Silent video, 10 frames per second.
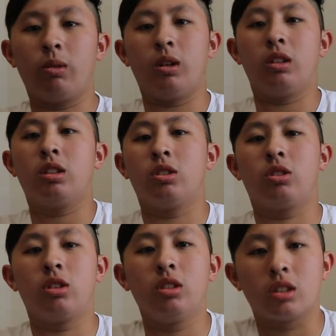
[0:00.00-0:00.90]
it says
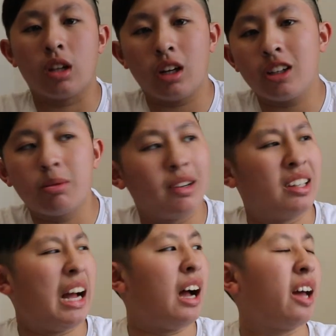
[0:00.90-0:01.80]
true to size, but
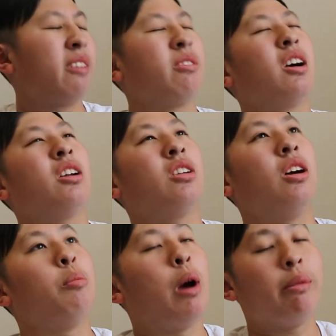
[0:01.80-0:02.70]
I'm
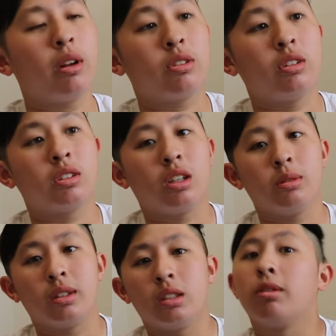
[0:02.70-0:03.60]
not true to size
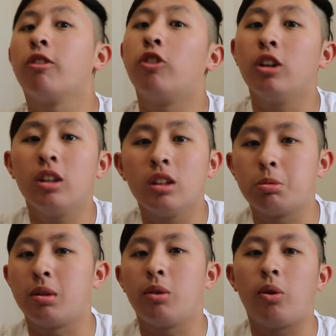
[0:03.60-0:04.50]
because my foot is
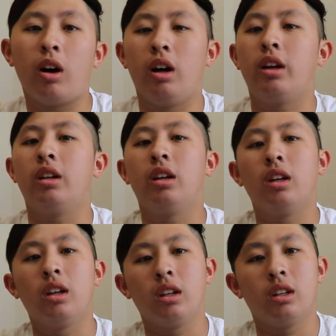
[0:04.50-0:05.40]
pretty wide.
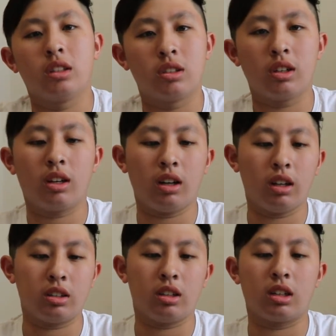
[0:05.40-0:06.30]
So yeah, I
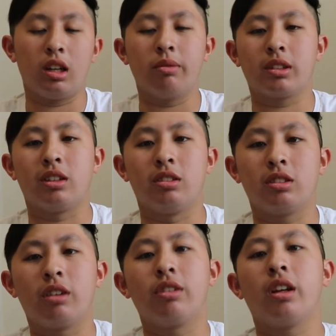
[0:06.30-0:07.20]
decided to get myself
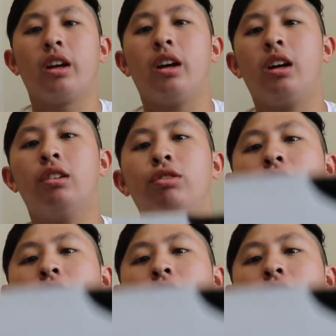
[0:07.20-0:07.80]
7.5.